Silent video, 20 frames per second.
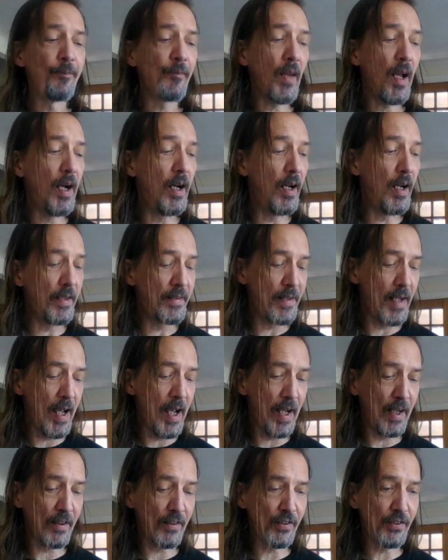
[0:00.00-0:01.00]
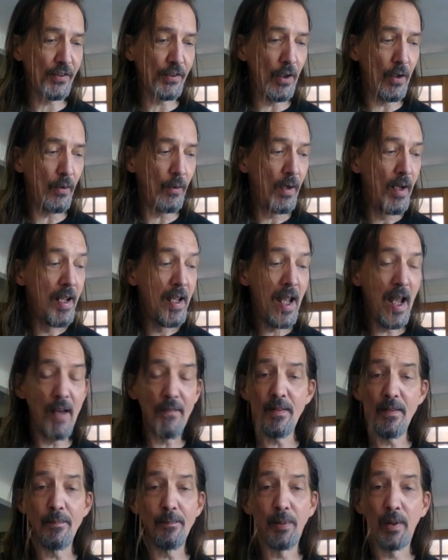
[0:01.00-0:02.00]
attacks. So
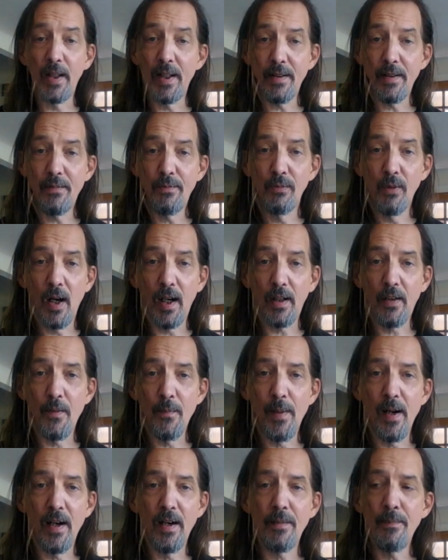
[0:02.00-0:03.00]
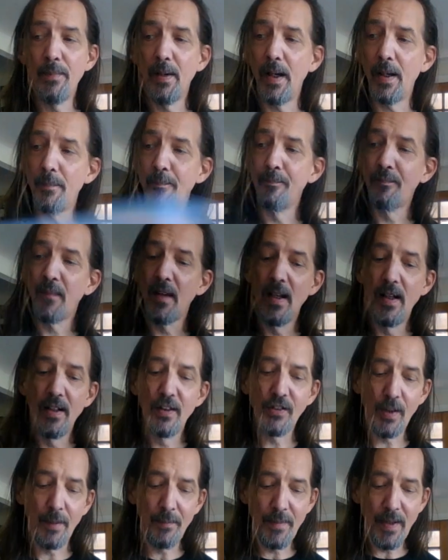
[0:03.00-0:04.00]
haven't played Rock of the Marne, but
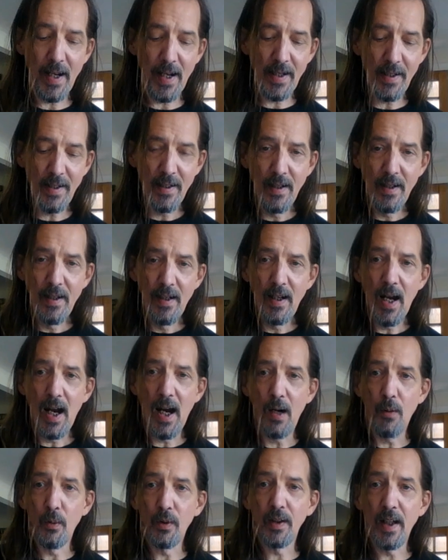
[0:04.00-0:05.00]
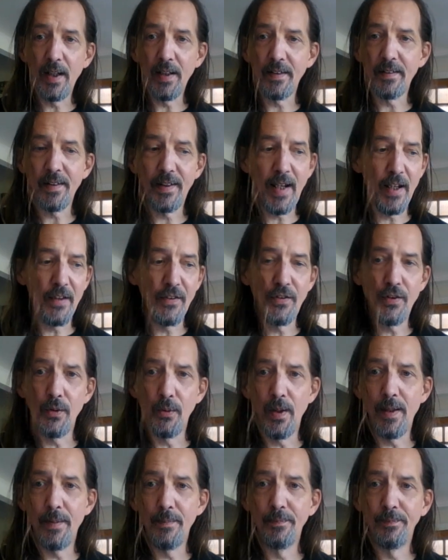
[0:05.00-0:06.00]
someday I would like to get to
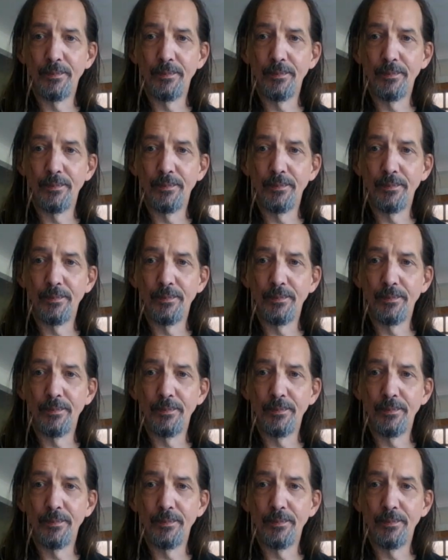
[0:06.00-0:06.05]
it.